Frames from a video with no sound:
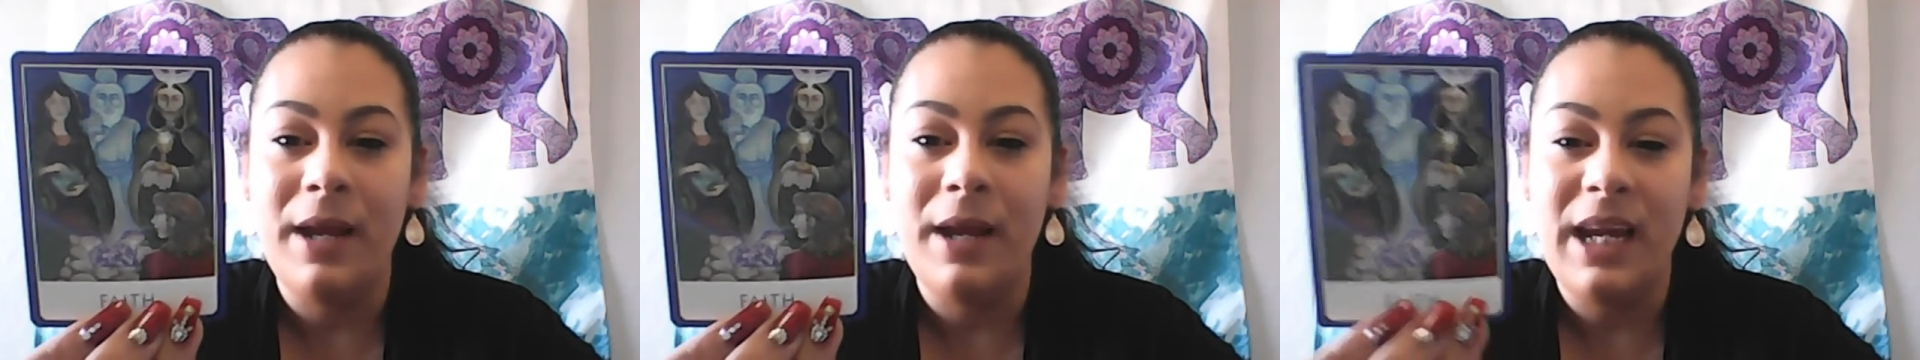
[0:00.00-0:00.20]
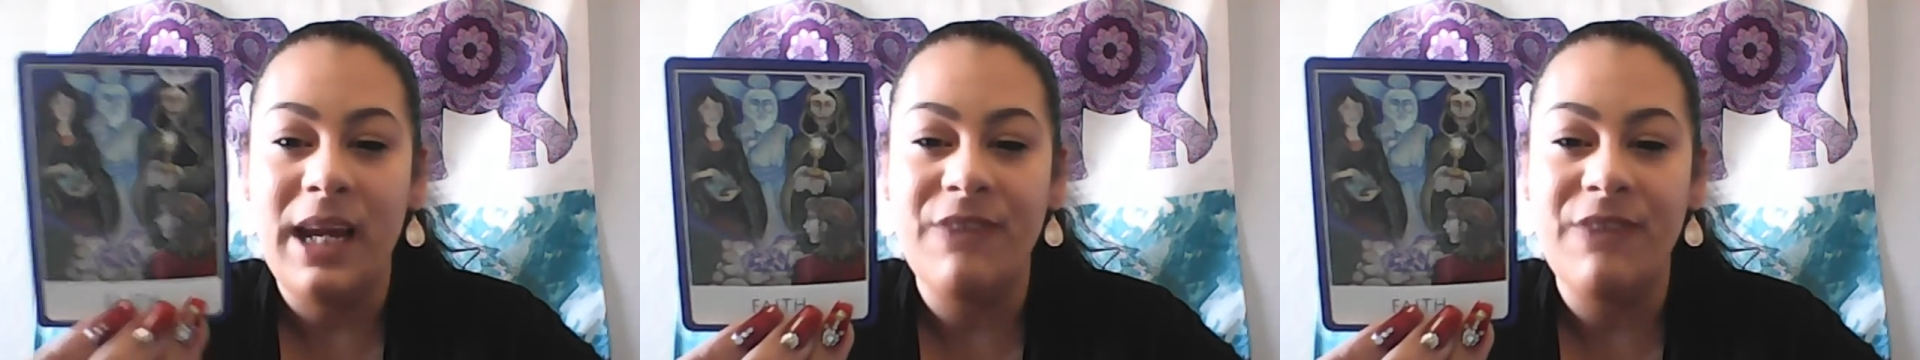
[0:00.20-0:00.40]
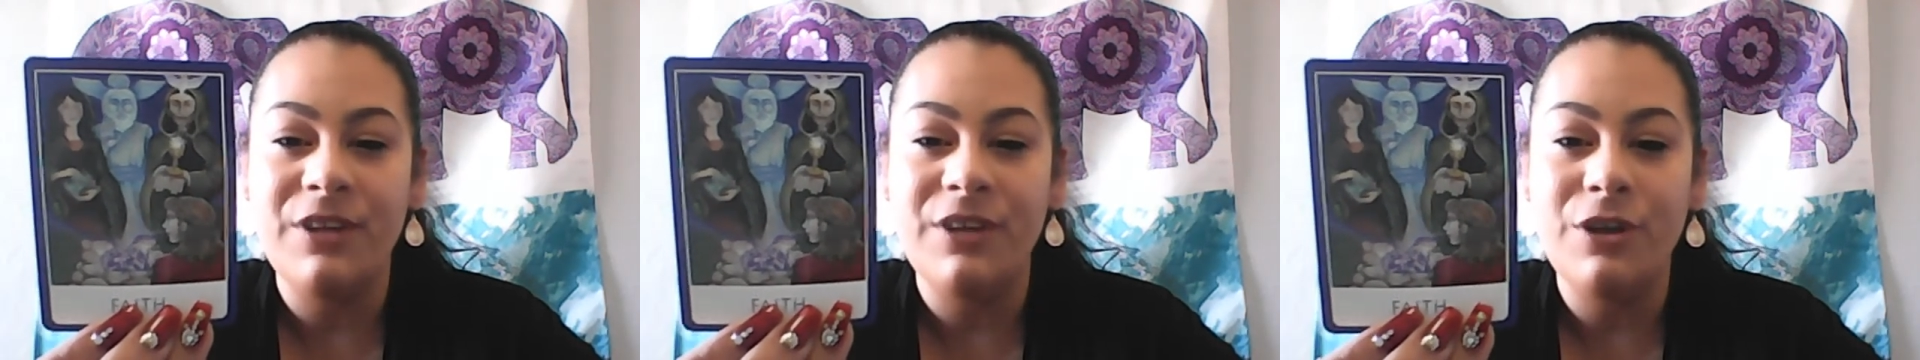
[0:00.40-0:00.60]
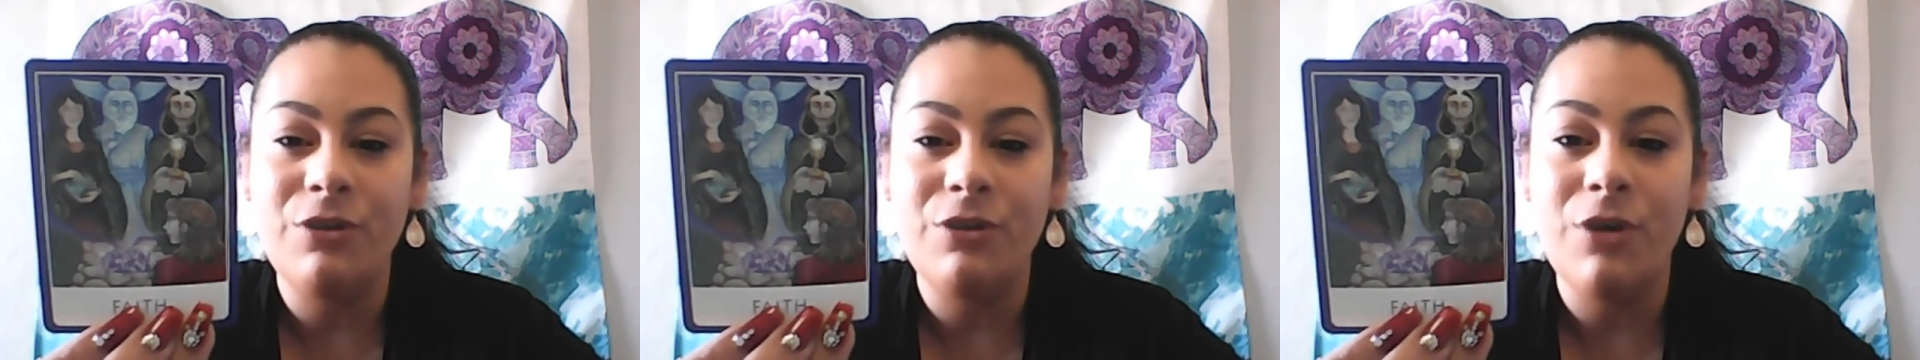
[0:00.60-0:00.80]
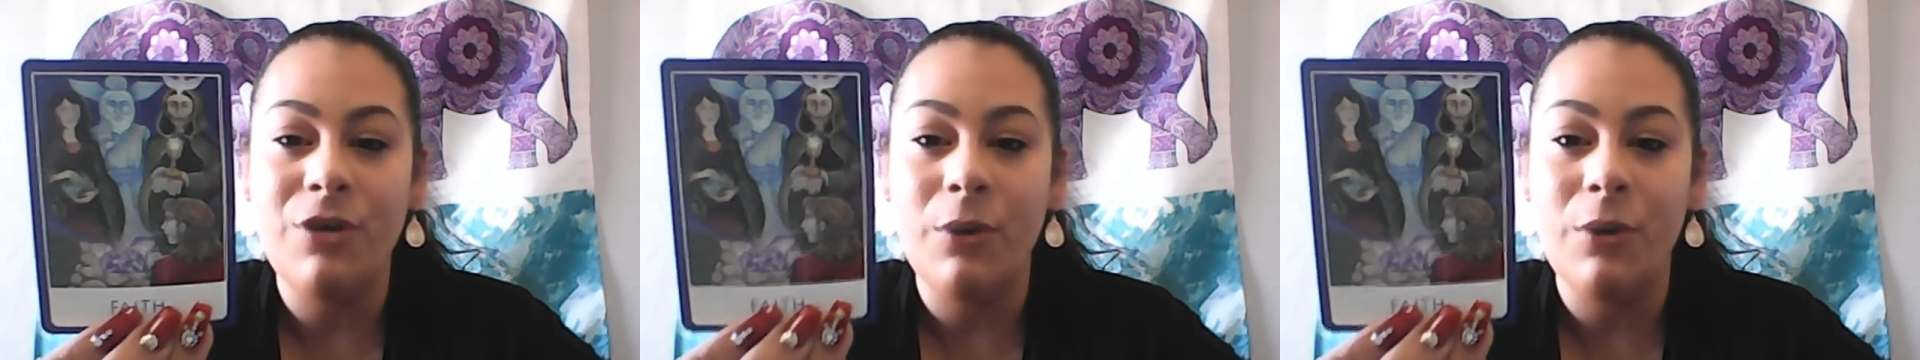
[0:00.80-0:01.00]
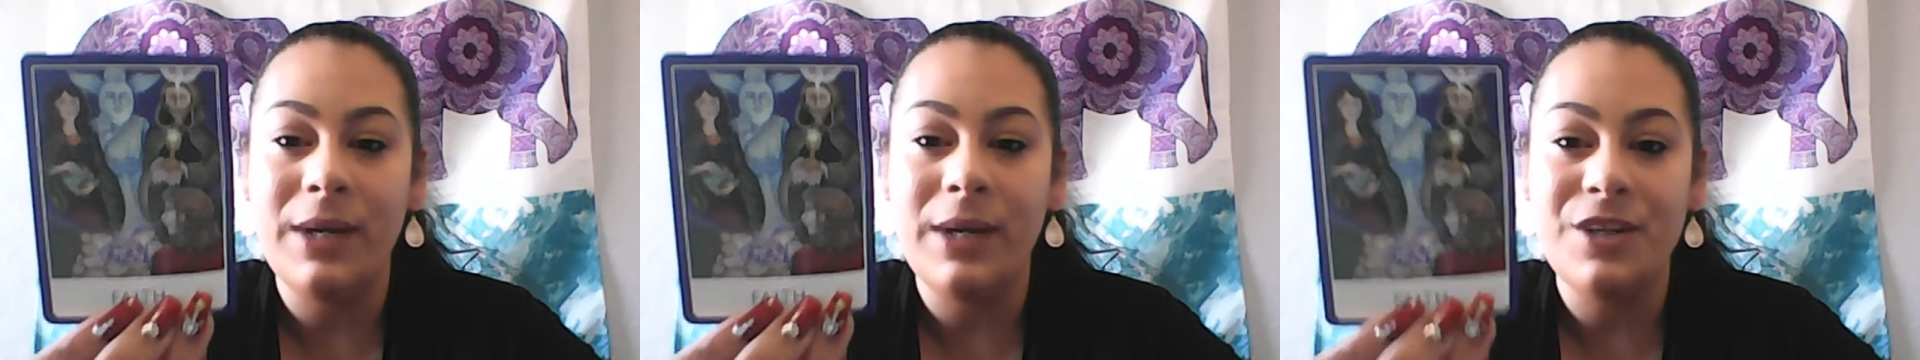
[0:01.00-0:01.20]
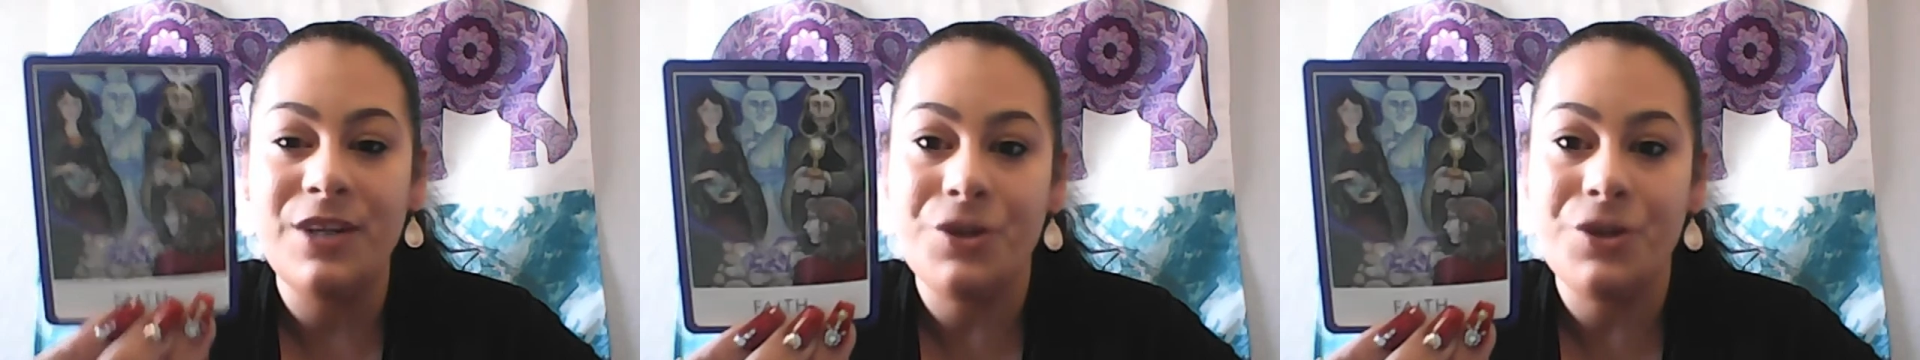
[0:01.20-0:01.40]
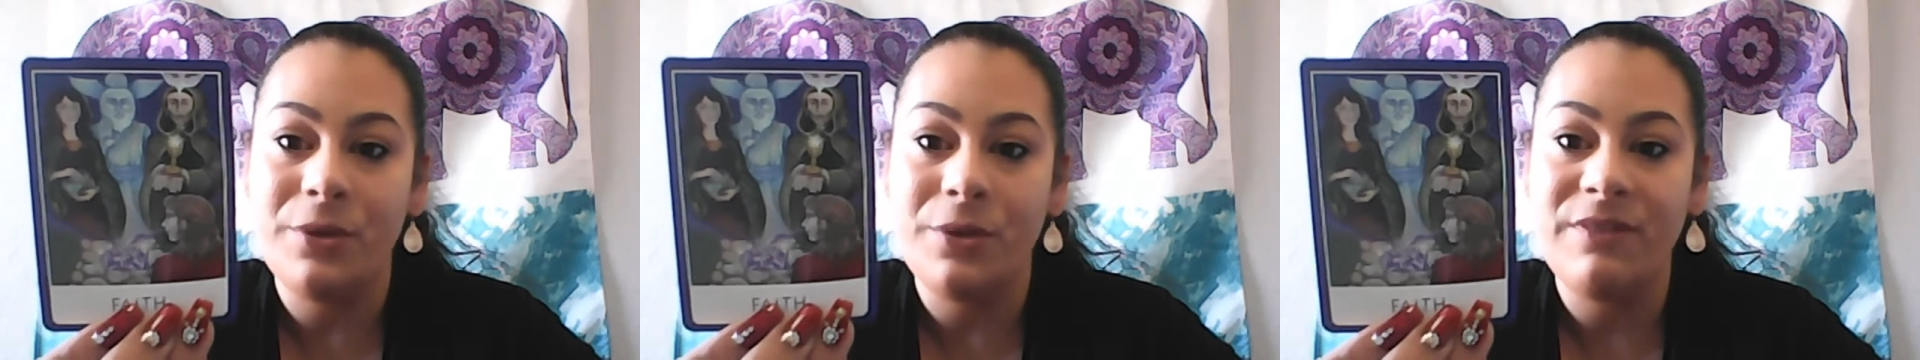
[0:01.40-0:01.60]
even though you know
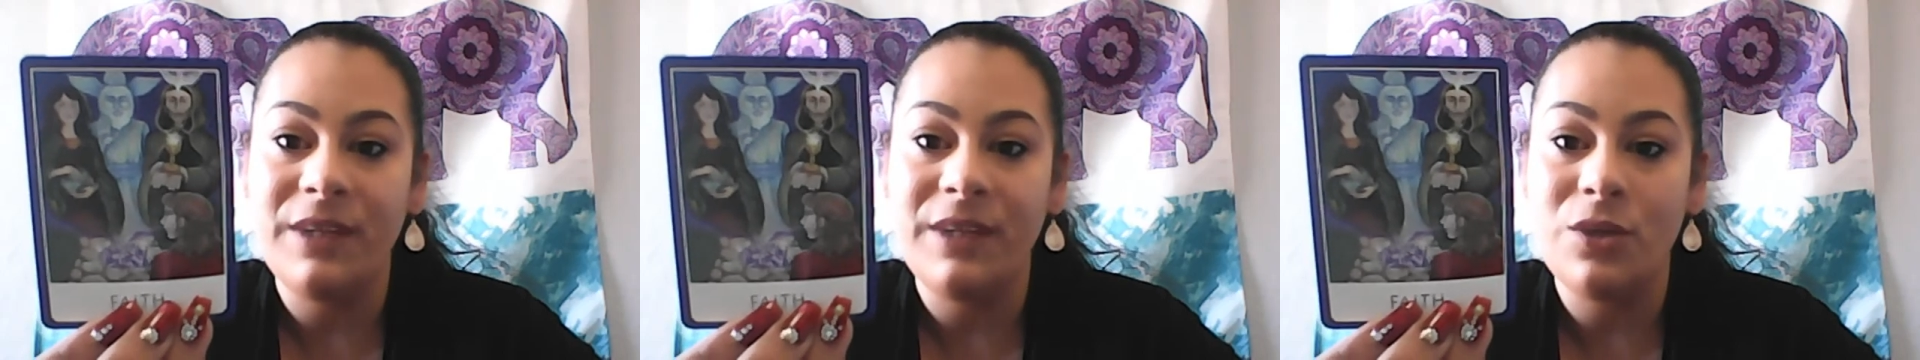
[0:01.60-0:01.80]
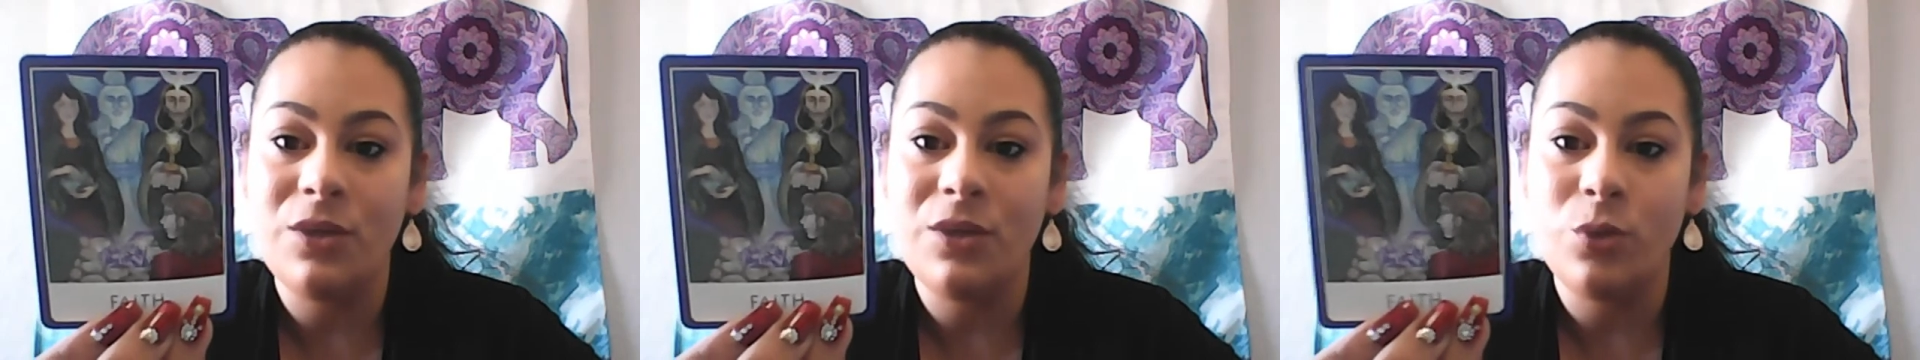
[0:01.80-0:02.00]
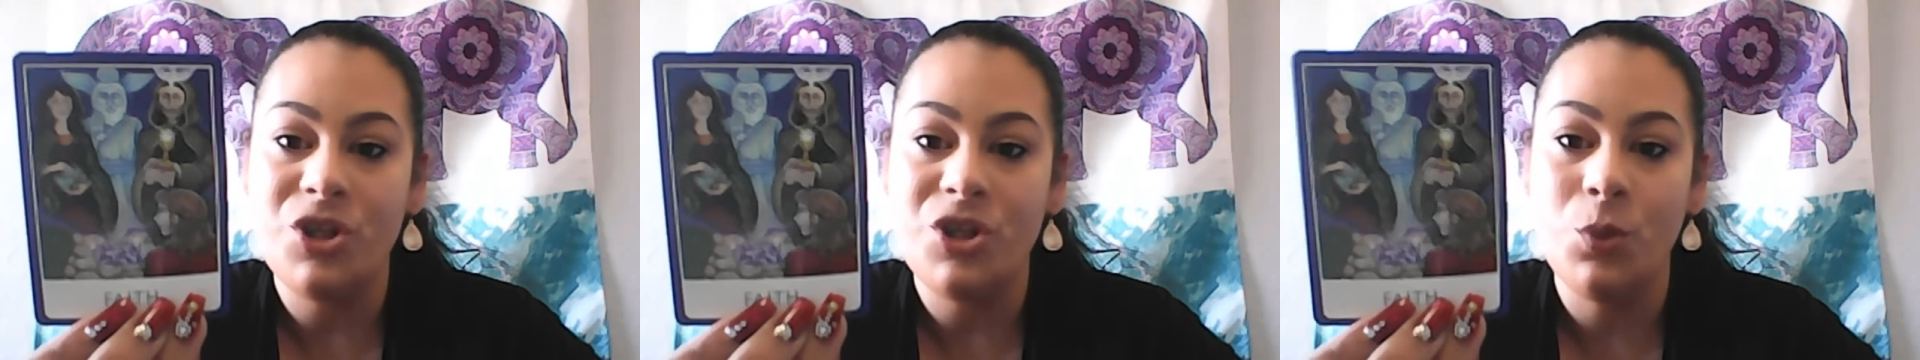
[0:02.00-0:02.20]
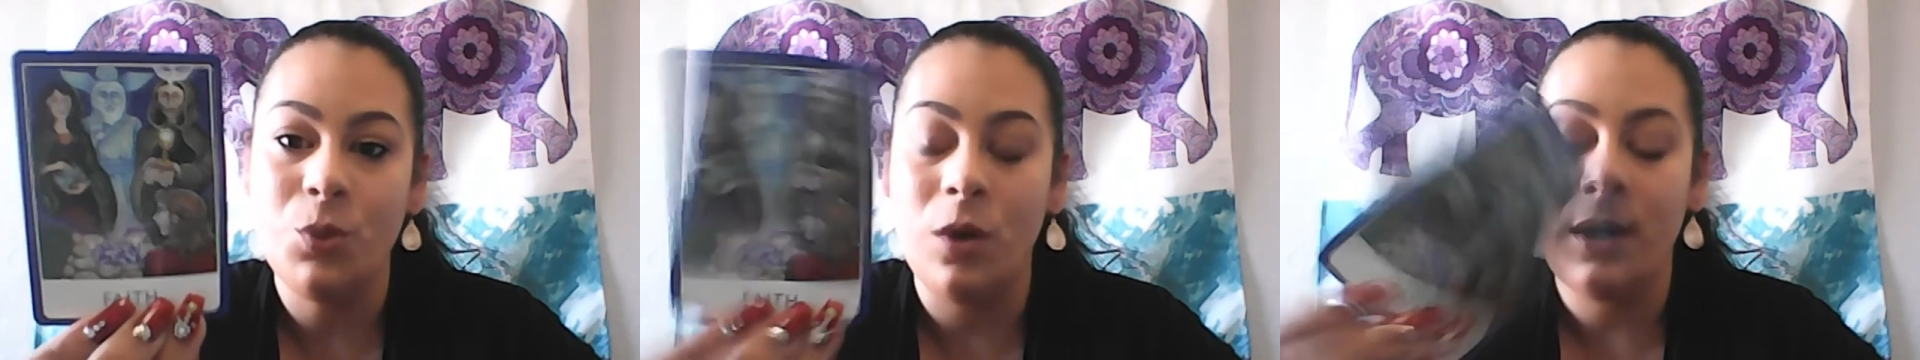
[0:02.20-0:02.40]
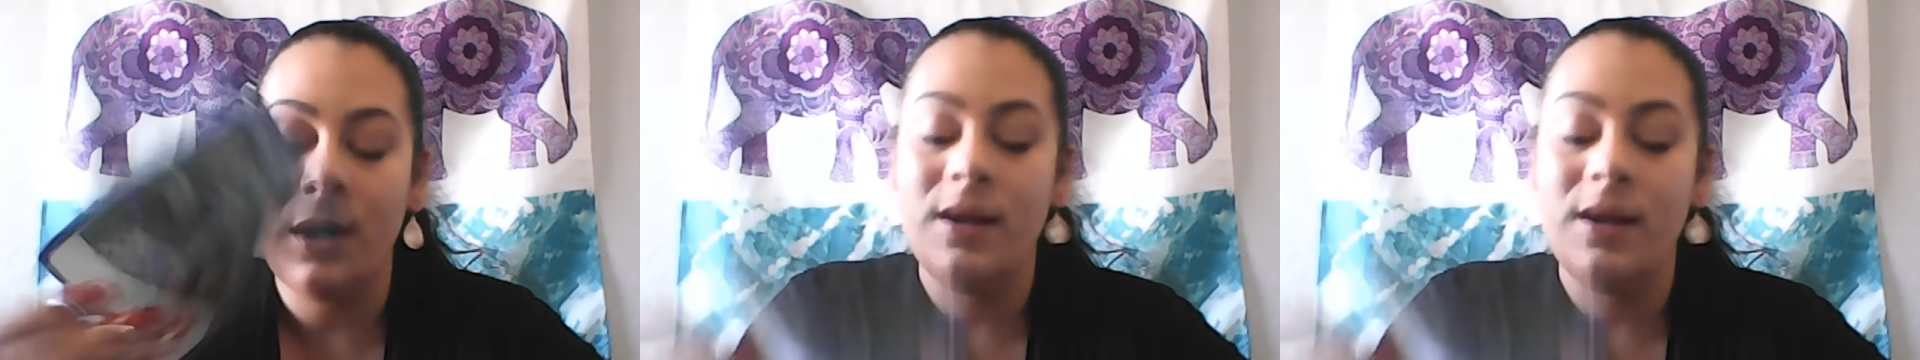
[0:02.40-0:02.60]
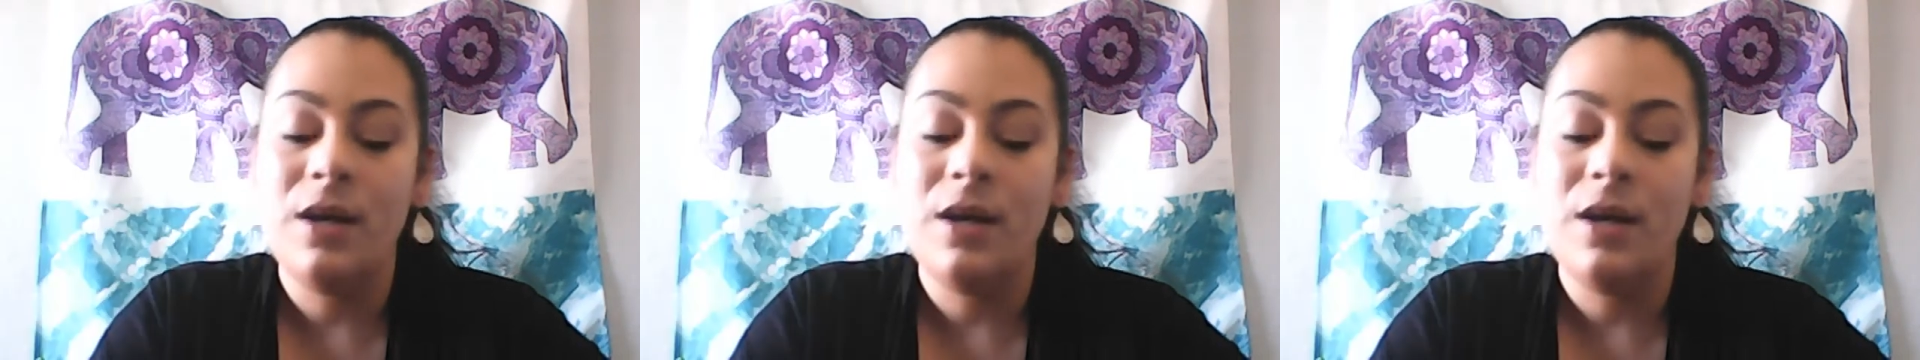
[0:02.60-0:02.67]
intuitively it's what you want.